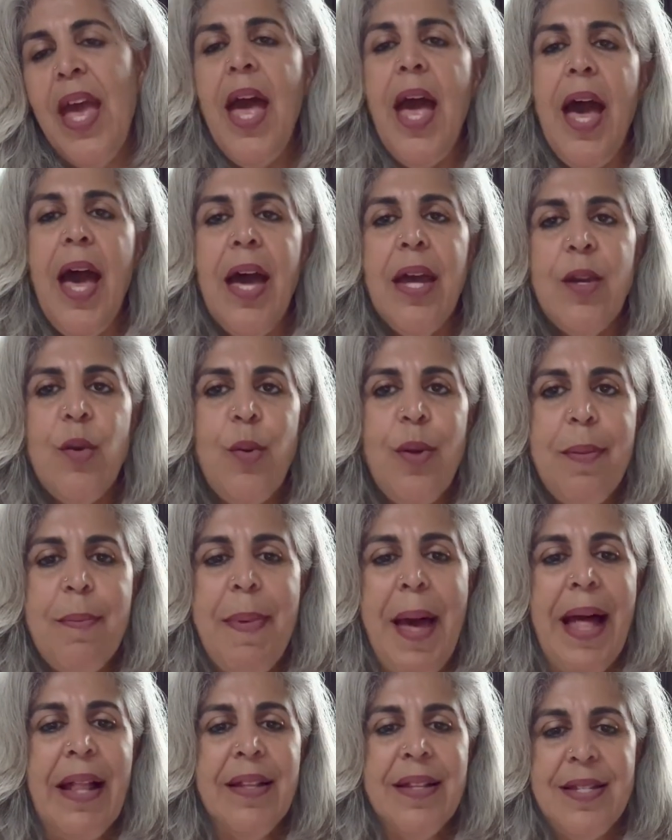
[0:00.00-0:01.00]
How do we
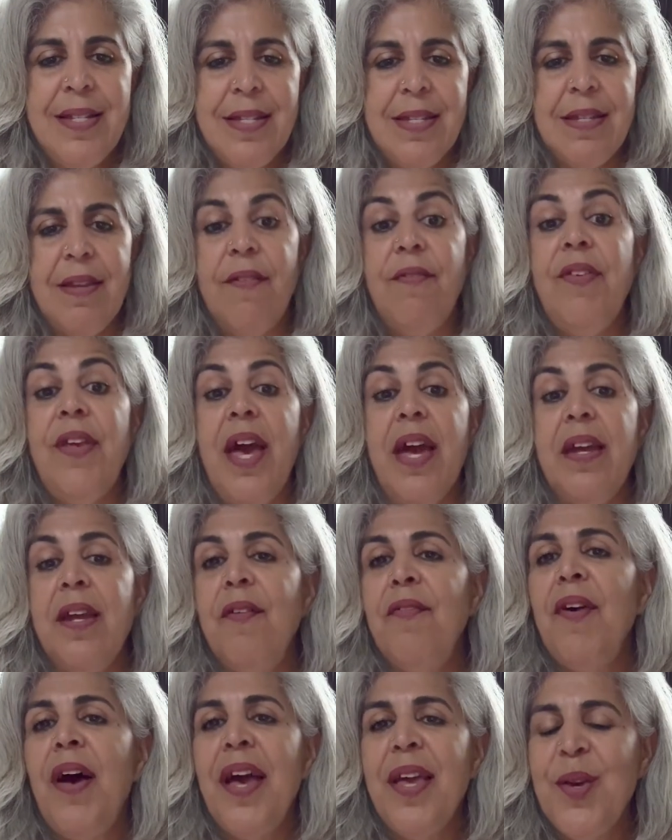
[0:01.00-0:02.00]
balance
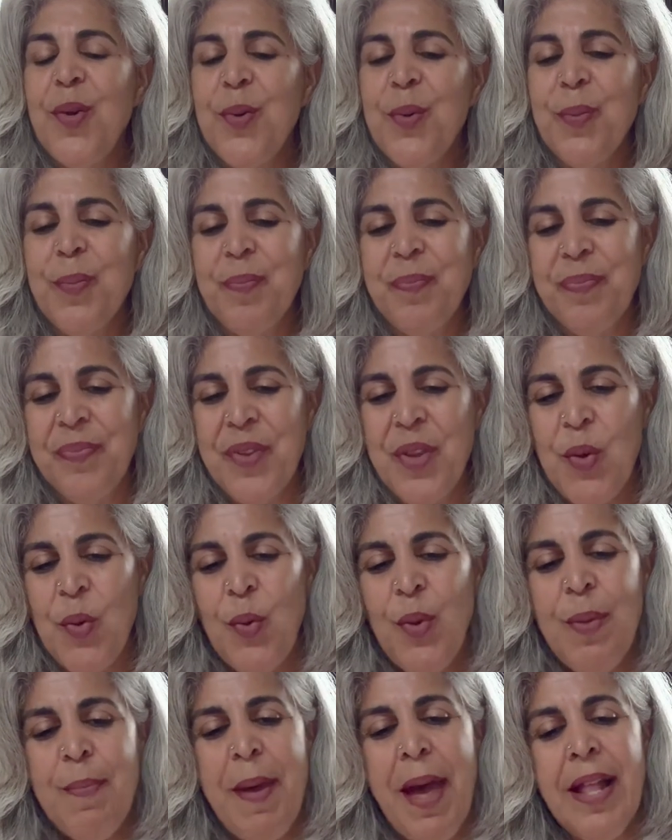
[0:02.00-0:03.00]
Vyana Vayu?
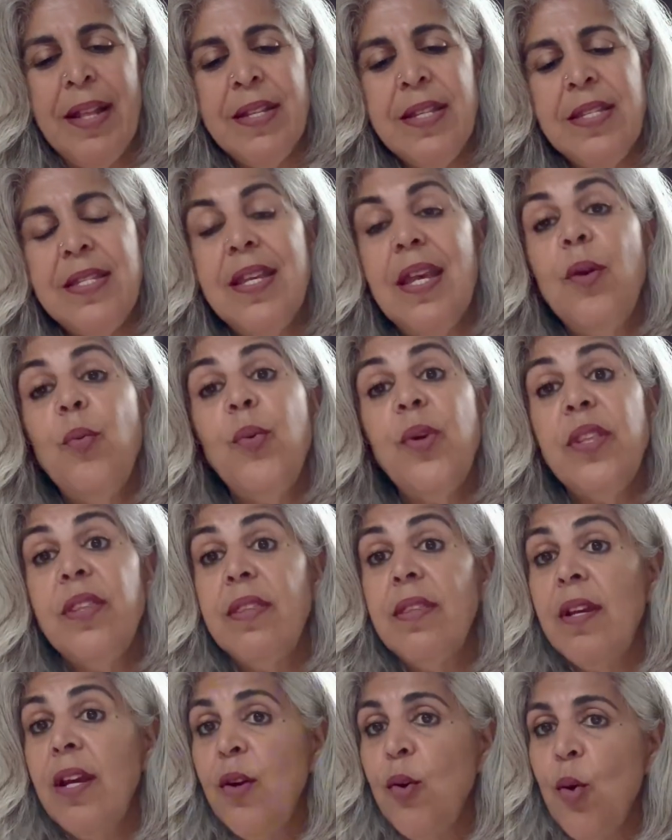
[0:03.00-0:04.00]
We balance it with
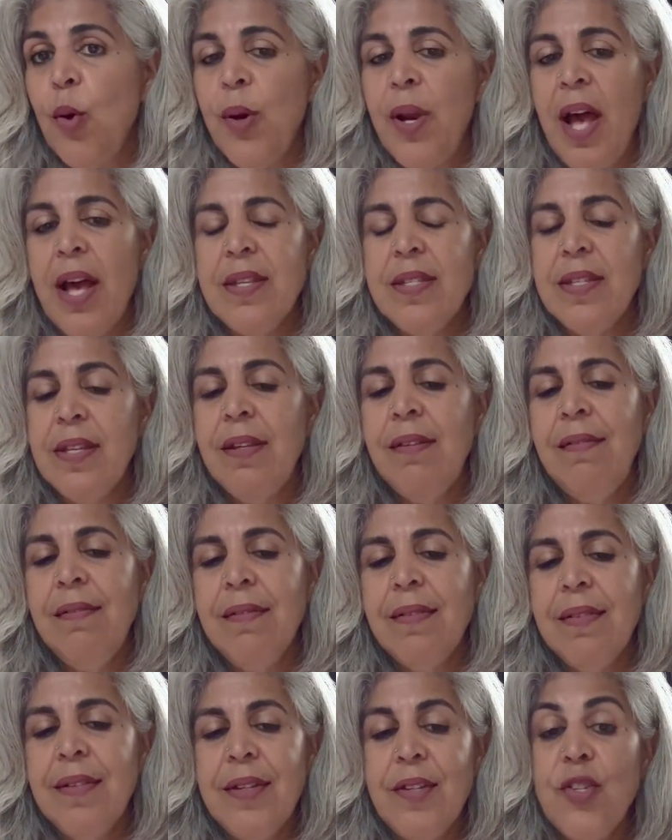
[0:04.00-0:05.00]
Trikonasana,
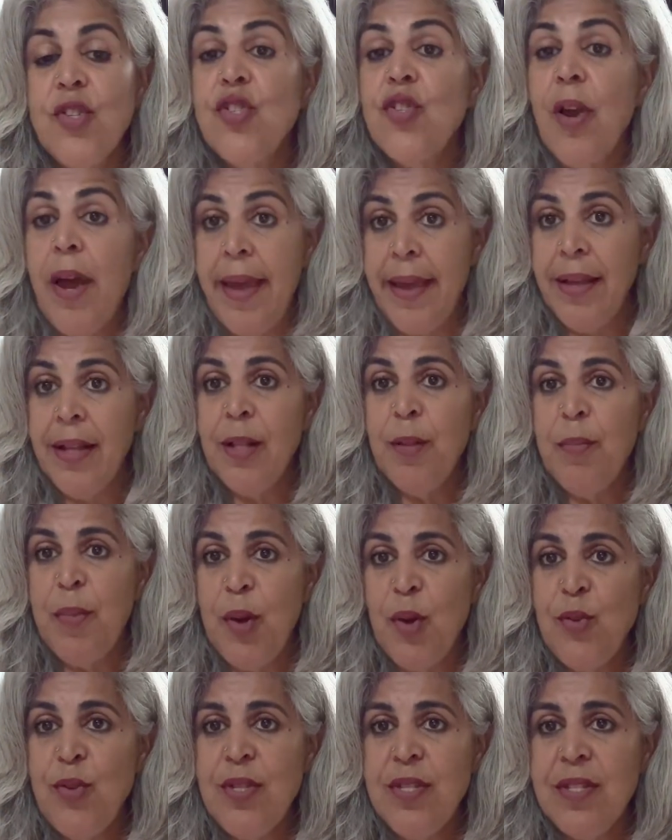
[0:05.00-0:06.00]
triangle
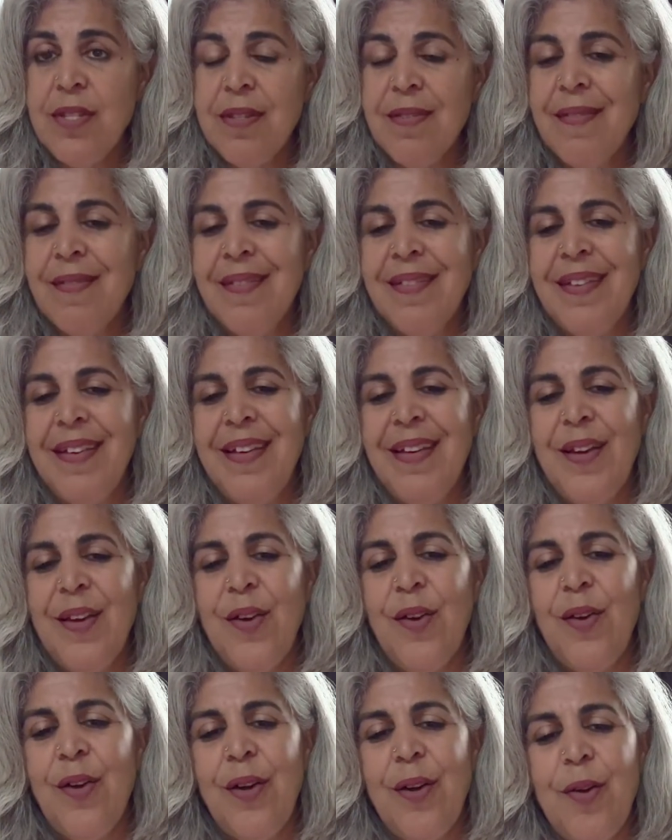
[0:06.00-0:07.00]
pose.
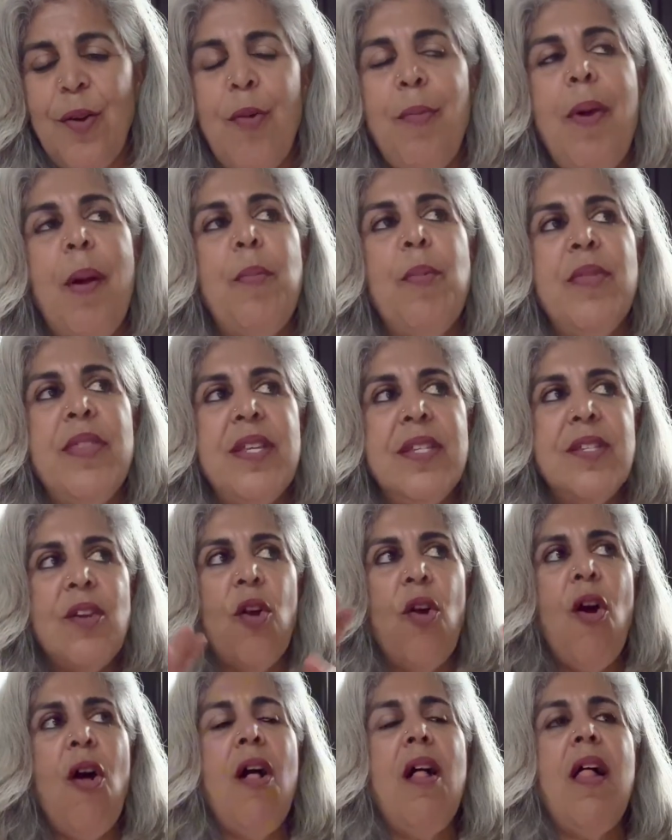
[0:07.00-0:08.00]
Remember, these
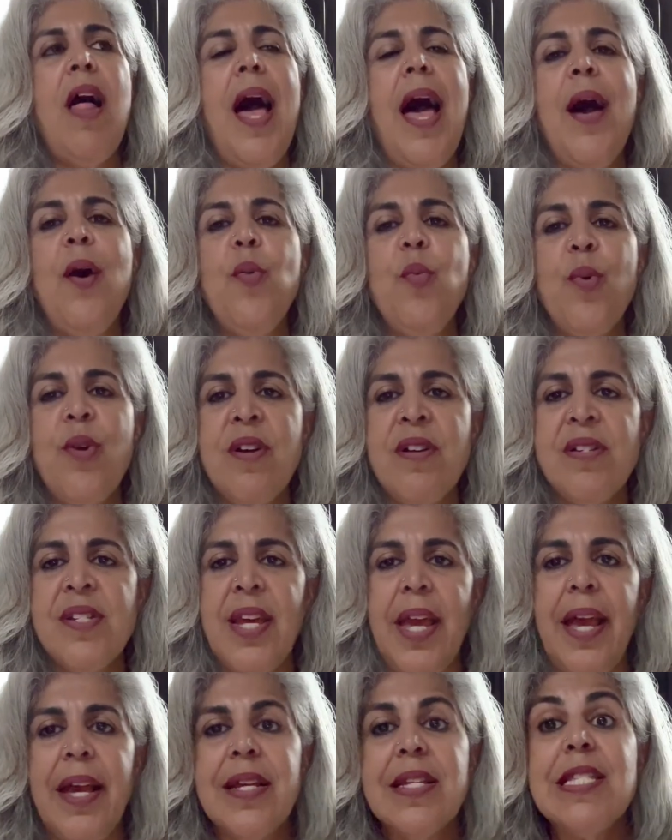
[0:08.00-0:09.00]
are all
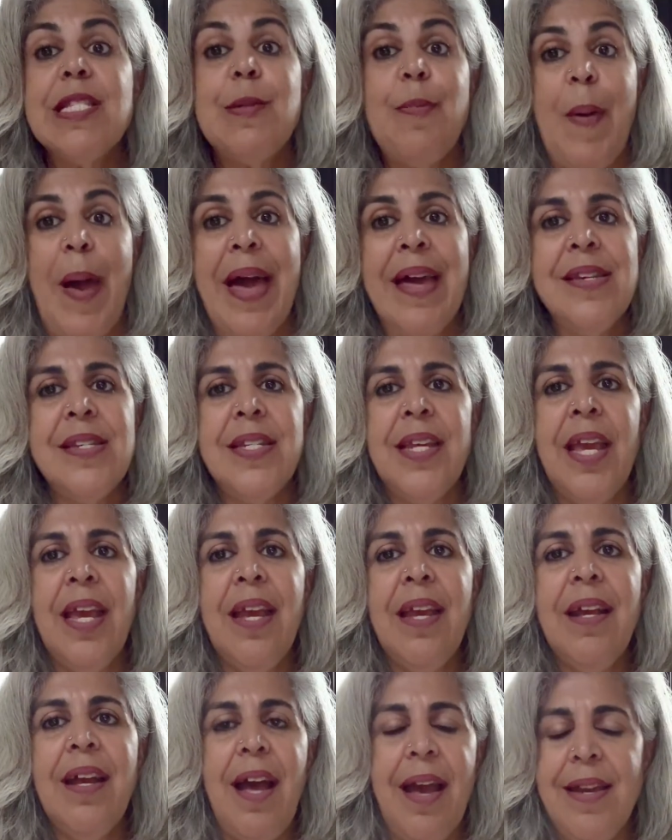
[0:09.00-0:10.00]
outward
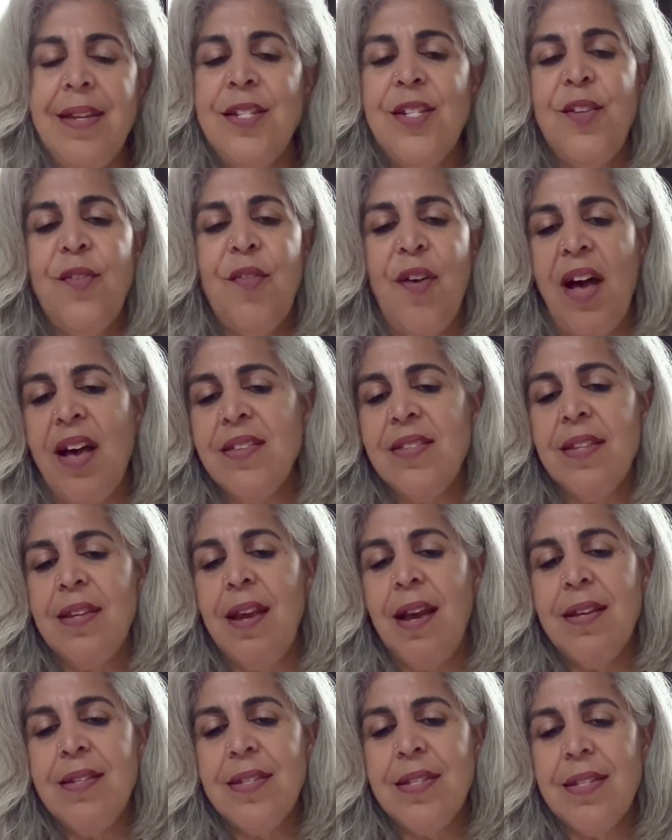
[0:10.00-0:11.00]
expanding kind of
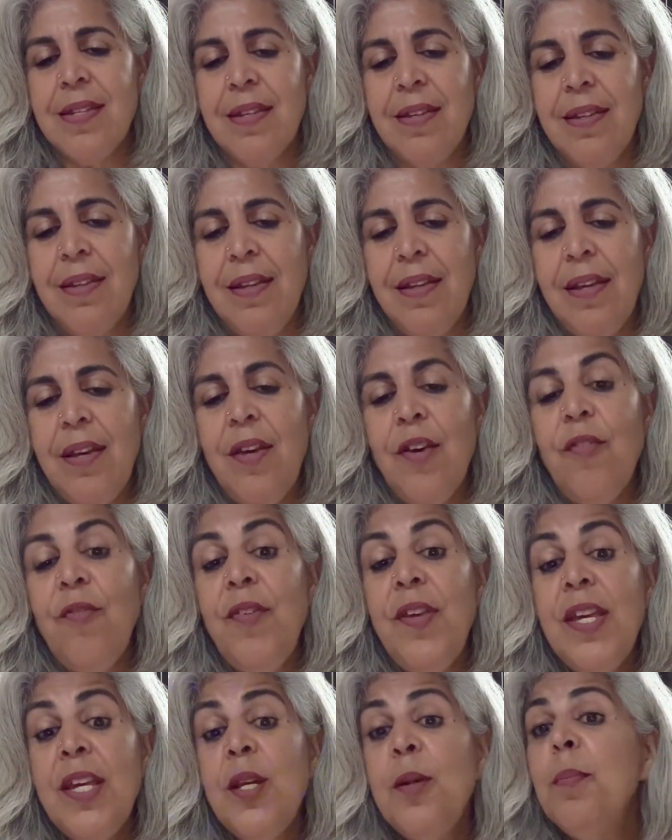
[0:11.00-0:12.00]
asanas.
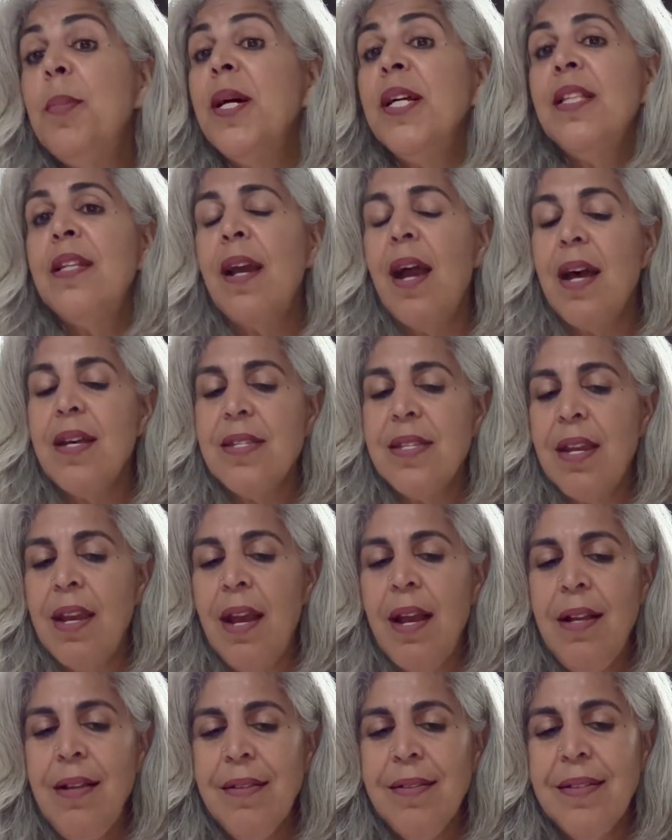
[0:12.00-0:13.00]
Virbhadrasana,